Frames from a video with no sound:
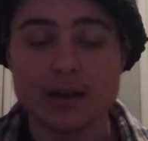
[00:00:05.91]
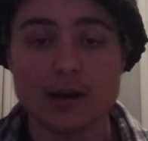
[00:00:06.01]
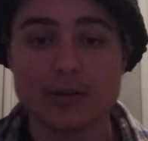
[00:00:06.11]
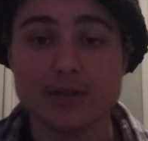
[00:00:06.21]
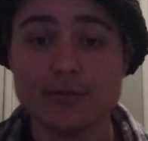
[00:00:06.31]

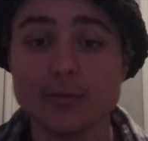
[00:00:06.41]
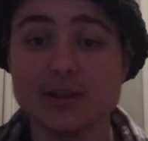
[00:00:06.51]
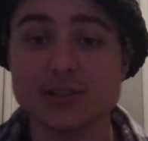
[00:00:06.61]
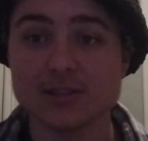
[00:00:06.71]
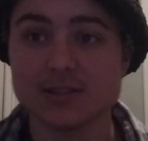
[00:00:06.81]
Now,
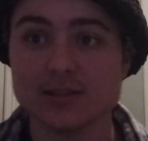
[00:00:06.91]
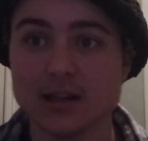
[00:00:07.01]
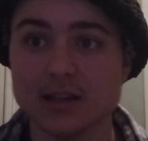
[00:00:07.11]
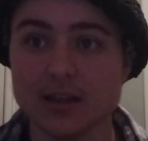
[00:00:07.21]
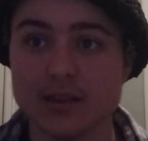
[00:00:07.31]
information
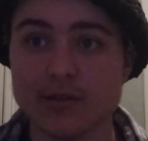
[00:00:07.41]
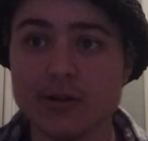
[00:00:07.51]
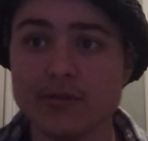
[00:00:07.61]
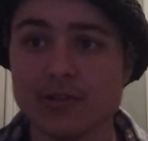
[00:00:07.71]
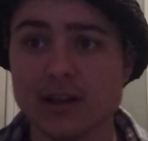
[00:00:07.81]
society
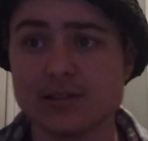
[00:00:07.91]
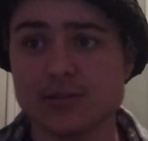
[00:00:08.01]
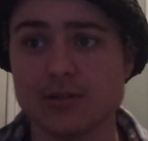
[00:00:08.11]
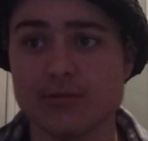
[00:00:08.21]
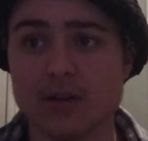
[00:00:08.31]
theory relates
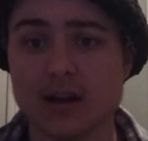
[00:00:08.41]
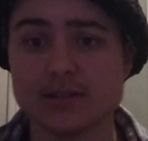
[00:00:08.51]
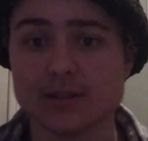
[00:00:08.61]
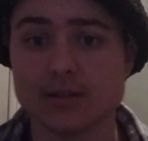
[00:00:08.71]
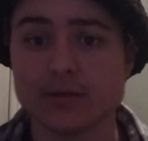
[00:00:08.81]
to the
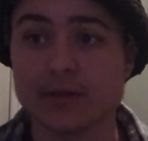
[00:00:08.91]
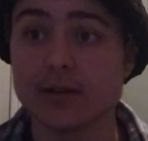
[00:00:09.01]
rise of